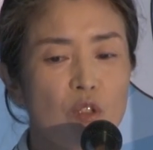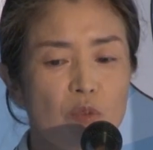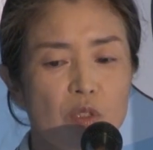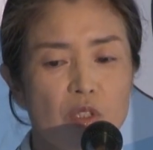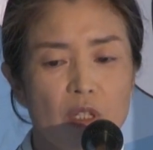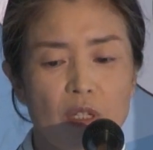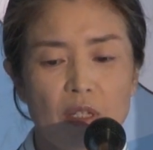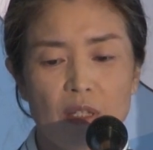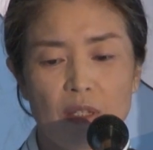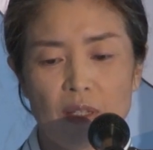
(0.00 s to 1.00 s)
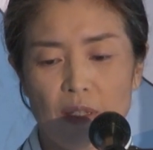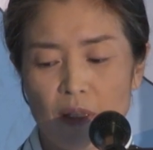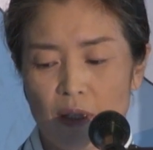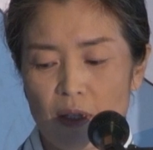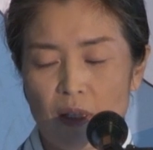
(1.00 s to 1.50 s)
university.
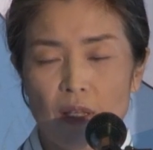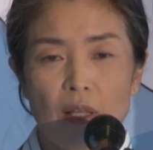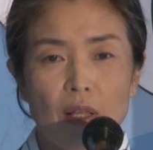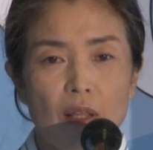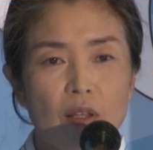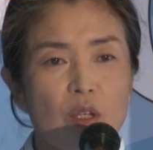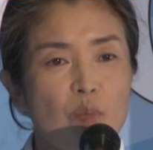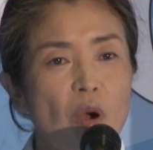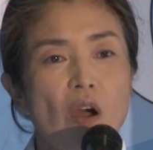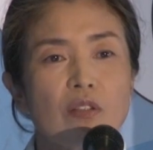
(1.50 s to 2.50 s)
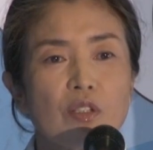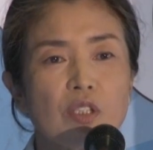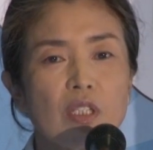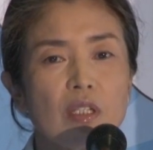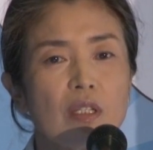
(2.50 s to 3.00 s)
The
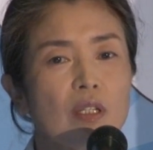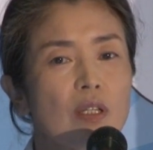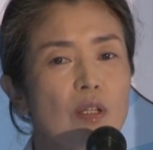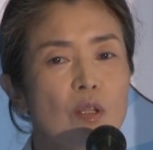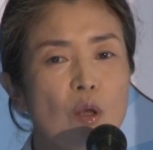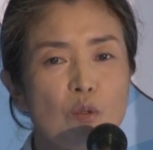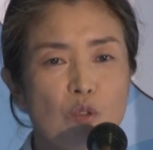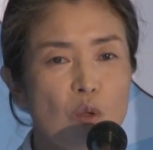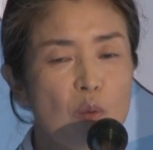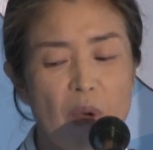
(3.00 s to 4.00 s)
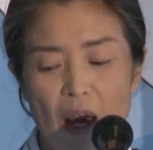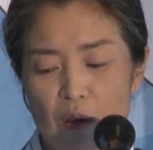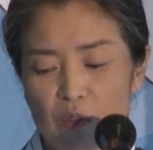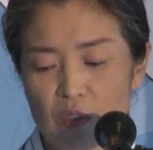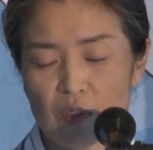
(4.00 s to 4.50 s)
hypocrisy knows no
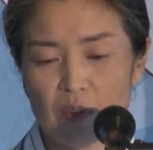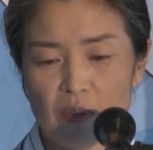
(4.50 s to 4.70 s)
bounds.